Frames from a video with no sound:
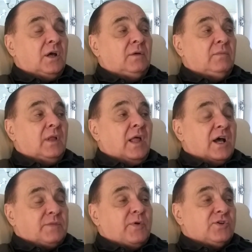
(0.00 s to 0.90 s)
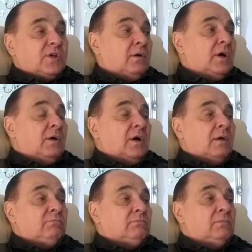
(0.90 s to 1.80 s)
Um, I suppose I, I,
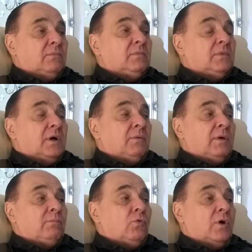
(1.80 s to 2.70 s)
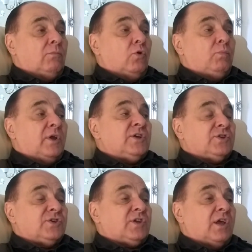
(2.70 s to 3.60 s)
I'm I mean, more, more pleased
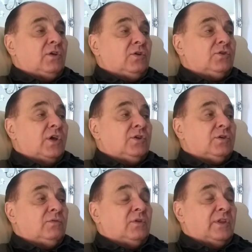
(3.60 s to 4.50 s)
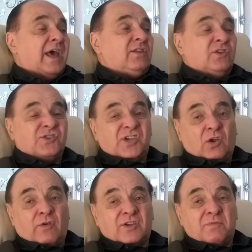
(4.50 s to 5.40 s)
that's in, into that than
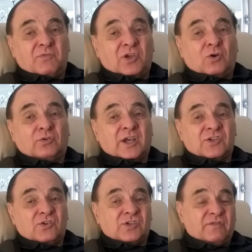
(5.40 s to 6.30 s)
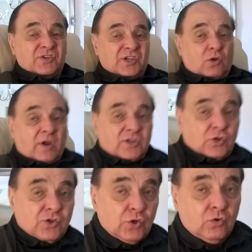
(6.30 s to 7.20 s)
cigarettes. Remember the old days, they used to have the cigarettes
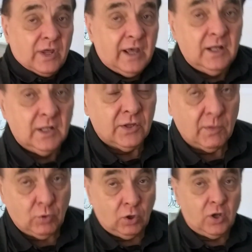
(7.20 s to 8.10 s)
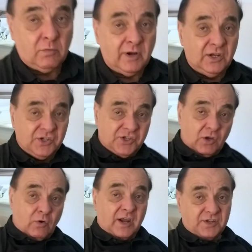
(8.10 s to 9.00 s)
used to do that. They put a lot of money into
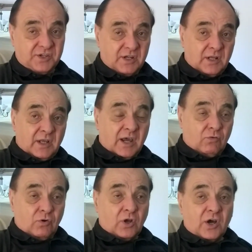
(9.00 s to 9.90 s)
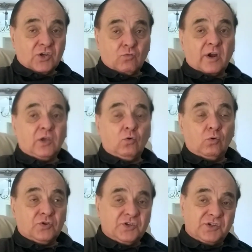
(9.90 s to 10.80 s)
cigarettes. Had guys riding
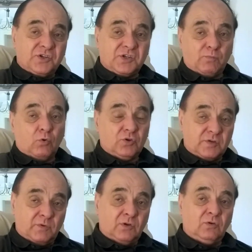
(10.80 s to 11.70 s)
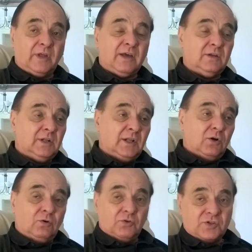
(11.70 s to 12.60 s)
horses and sportsmen and all that, sure.
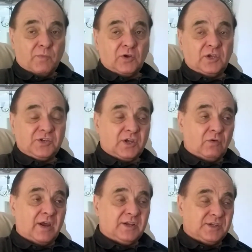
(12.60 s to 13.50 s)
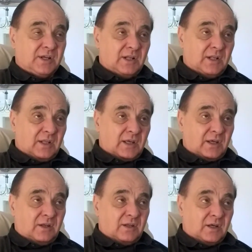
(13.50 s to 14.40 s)
all smoking cigarettes.
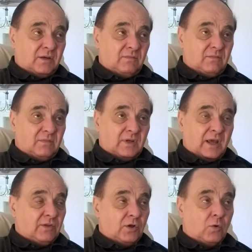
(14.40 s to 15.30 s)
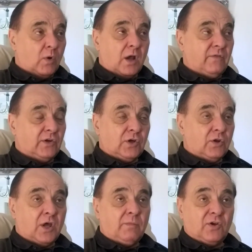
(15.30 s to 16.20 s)
And um, how they got away with it, I don't
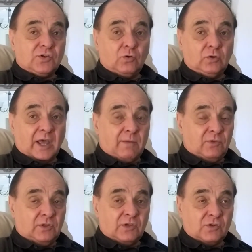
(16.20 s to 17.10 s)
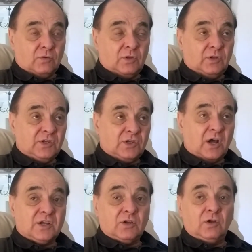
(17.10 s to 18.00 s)
know, because all that happened to these, these
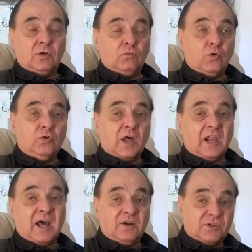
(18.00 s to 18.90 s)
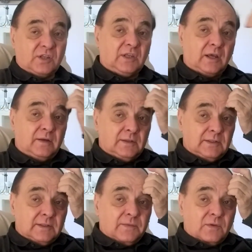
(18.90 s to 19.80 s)
guys uh, ruined their lungs, didn't they?
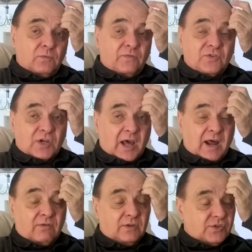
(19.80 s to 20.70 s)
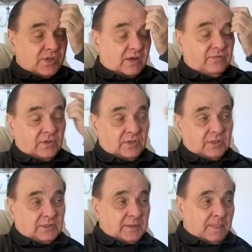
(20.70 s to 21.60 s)
With tar and stuff. And
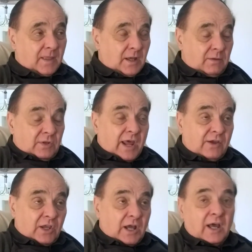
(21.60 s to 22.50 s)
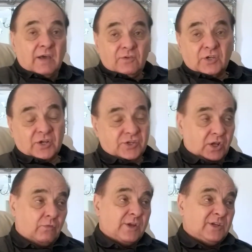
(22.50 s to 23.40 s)
uh, now you can't advertise cigarettes.